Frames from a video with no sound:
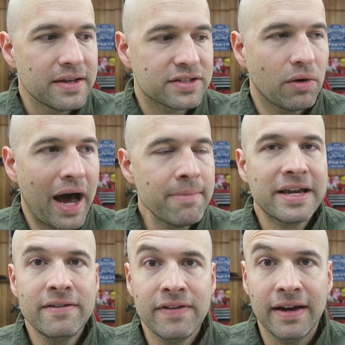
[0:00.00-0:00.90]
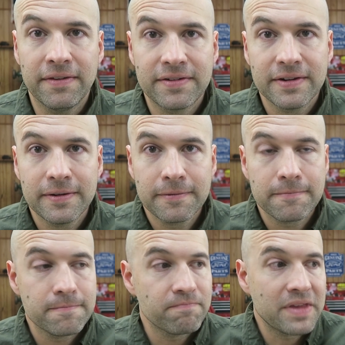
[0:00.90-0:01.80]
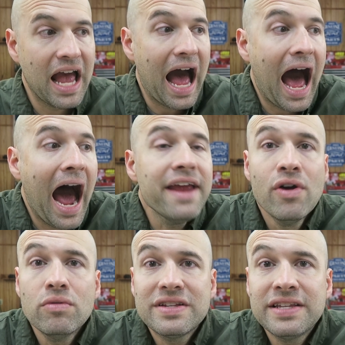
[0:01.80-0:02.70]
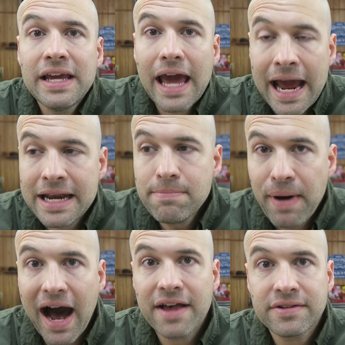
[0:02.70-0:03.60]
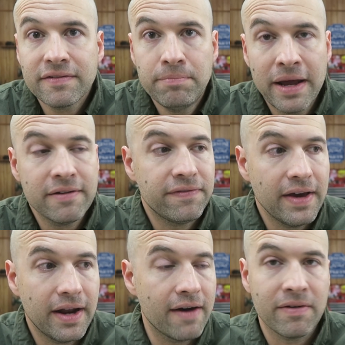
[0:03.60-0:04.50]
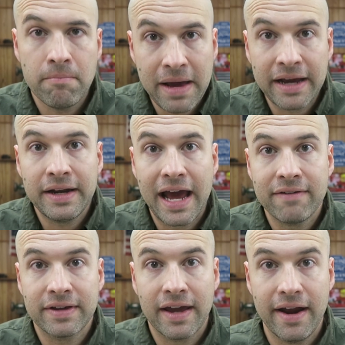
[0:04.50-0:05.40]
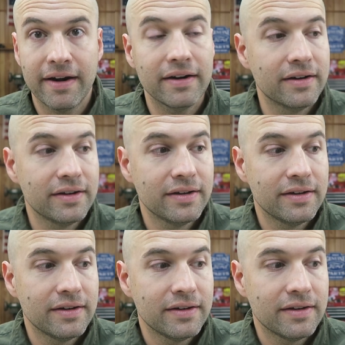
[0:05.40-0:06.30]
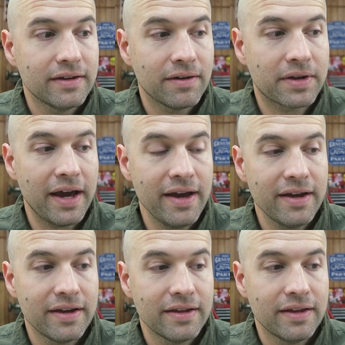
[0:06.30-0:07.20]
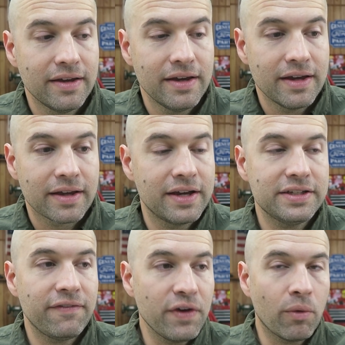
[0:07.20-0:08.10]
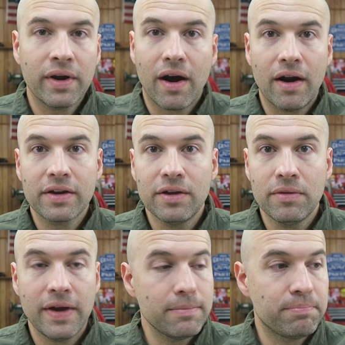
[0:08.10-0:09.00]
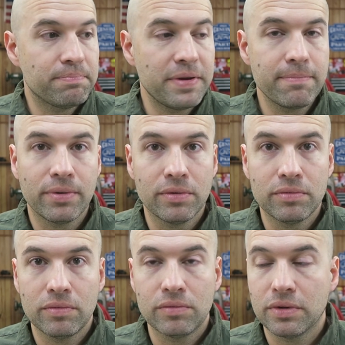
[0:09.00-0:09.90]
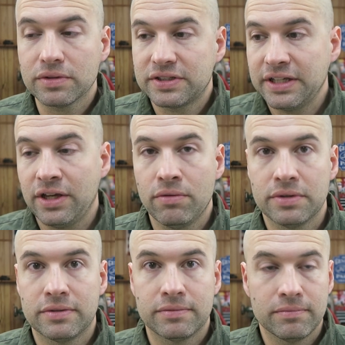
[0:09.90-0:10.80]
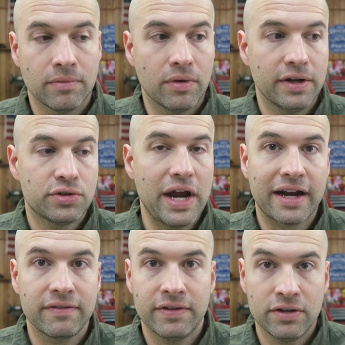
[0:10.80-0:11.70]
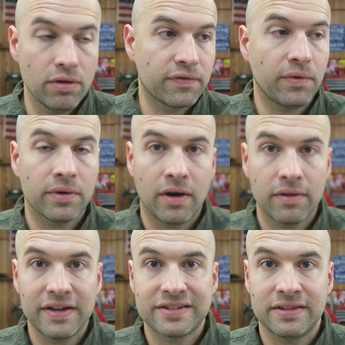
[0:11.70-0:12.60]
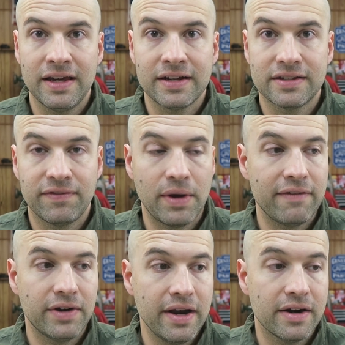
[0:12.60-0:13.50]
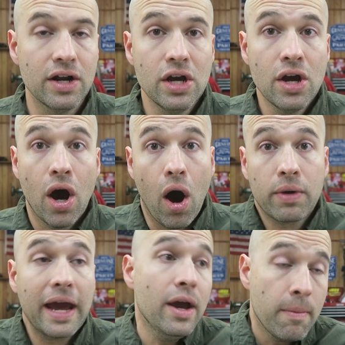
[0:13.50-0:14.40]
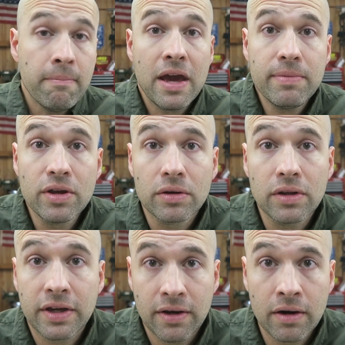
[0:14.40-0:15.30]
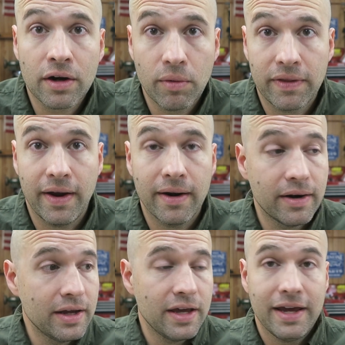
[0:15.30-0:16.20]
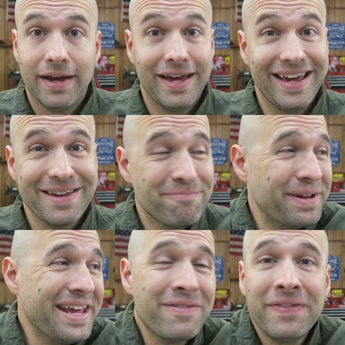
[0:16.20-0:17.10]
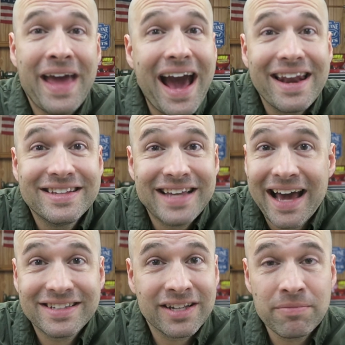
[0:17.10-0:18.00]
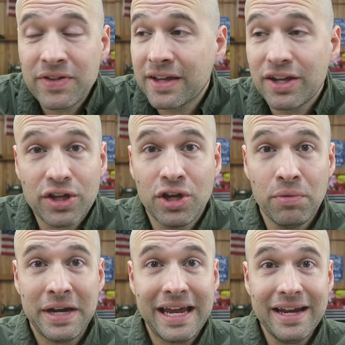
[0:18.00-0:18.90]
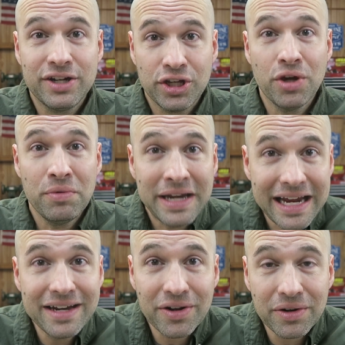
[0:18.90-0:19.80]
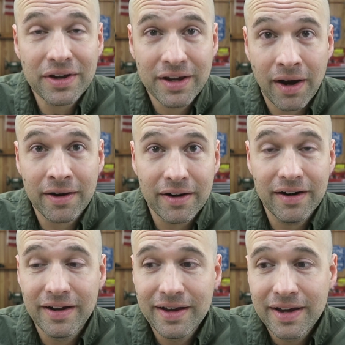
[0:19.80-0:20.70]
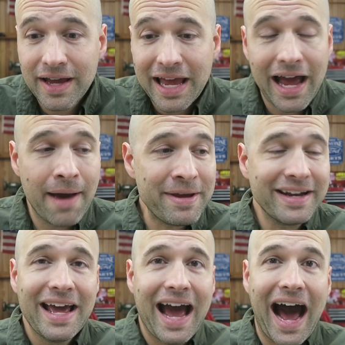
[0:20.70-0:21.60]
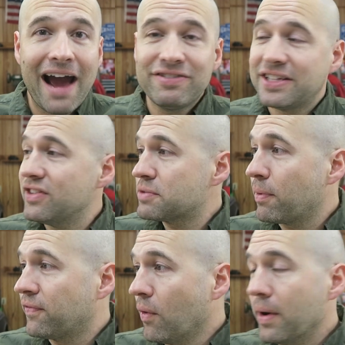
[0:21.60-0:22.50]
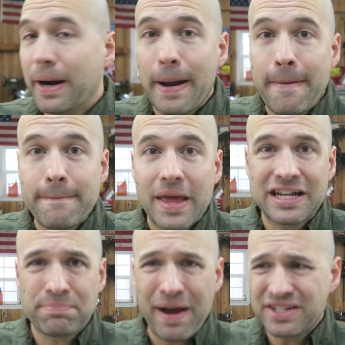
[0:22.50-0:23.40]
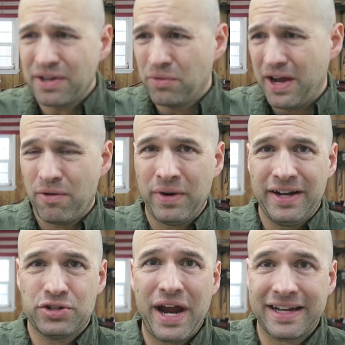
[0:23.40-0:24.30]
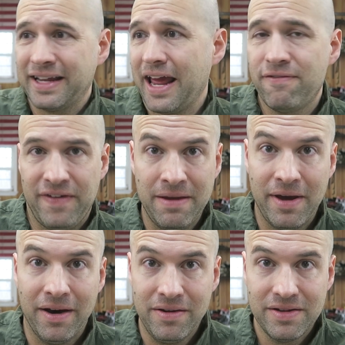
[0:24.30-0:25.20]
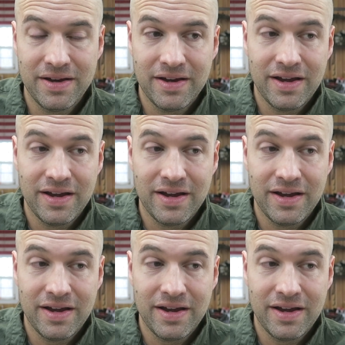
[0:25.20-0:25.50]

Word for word: So I'm convinced. I don't see any positive benefit of a man having hair. Okay? Because if you want to argue that people will see you as more attractive and youthful and all these things if you have your hair, okay, maybe you'll look younger with hair. But even that, is that something you need? Do you need to look younger? I mean, I've said this before, especially when attracting a female,